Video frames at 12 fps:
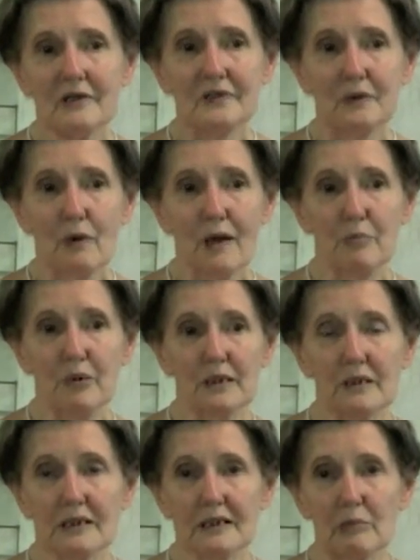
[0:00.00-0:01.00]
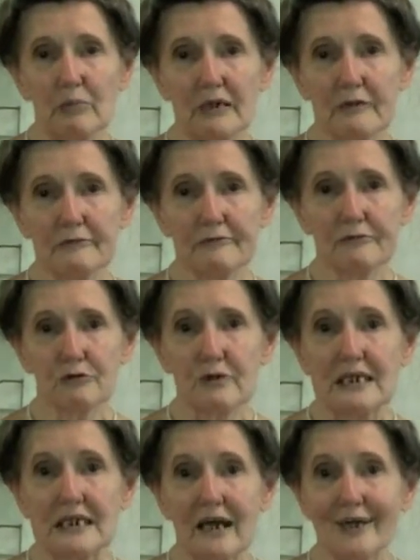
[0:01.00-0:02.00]
so I put a little bit of
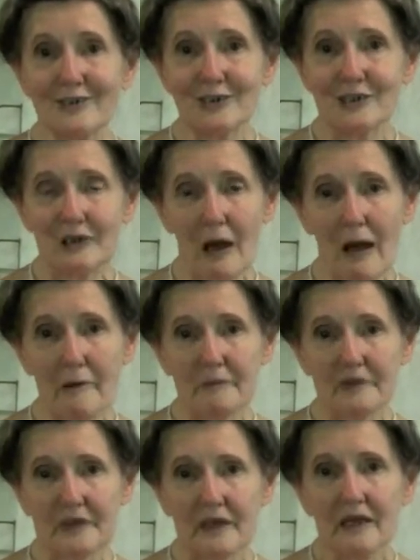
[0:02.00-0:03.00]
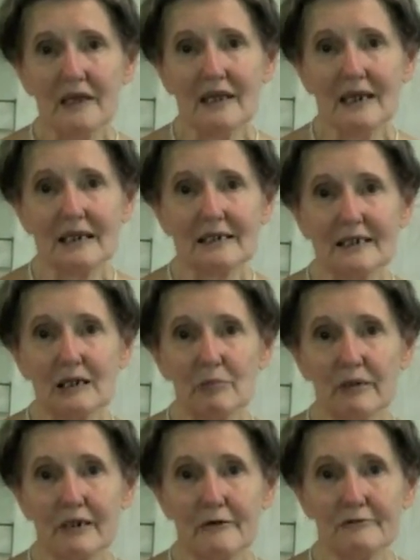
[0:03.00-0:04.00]
green onion tops and a little
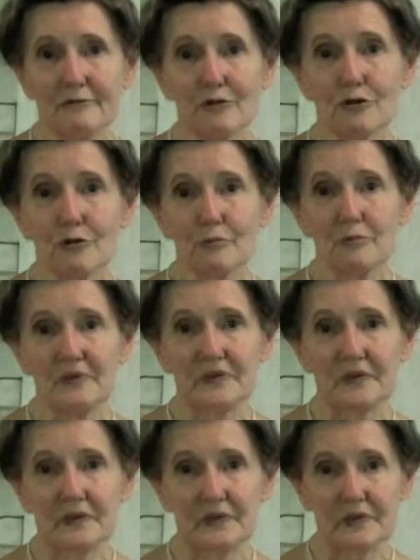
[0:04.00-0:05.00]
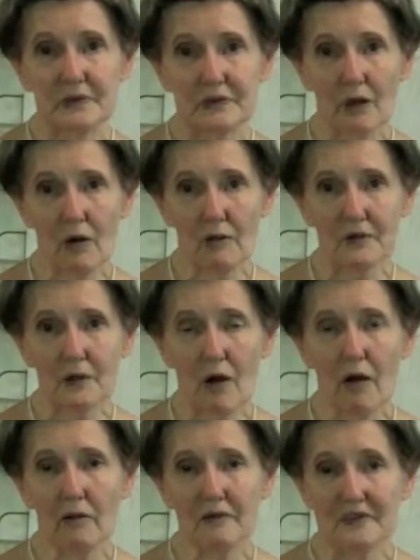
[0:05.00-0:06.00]
bit of herb salt
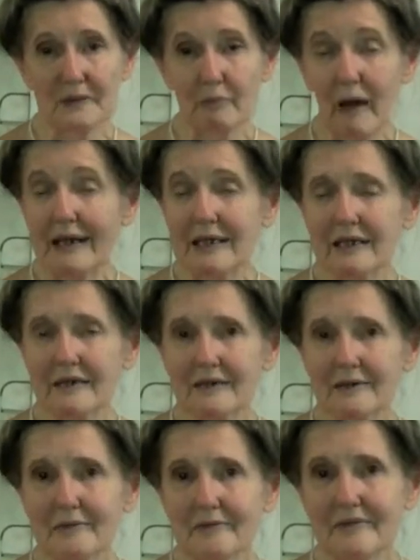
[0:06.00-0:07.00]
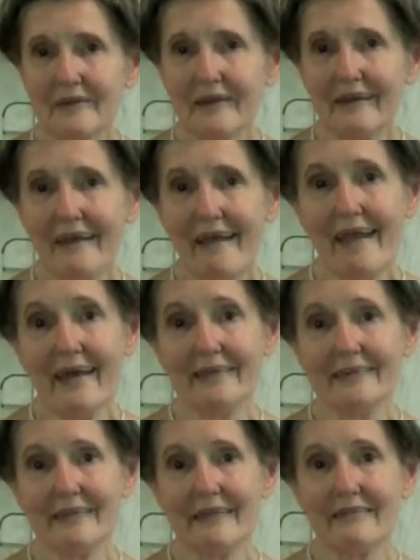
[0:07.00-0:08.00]
called Spike,
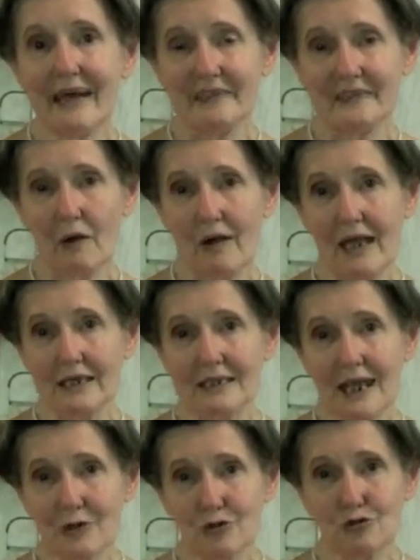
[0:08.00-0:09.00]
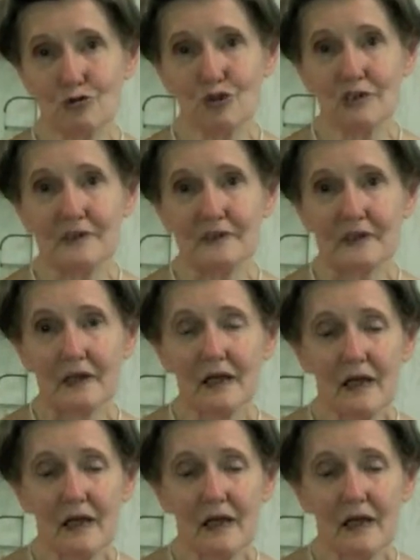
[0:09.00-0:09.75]
and that's how I had cashew cheese.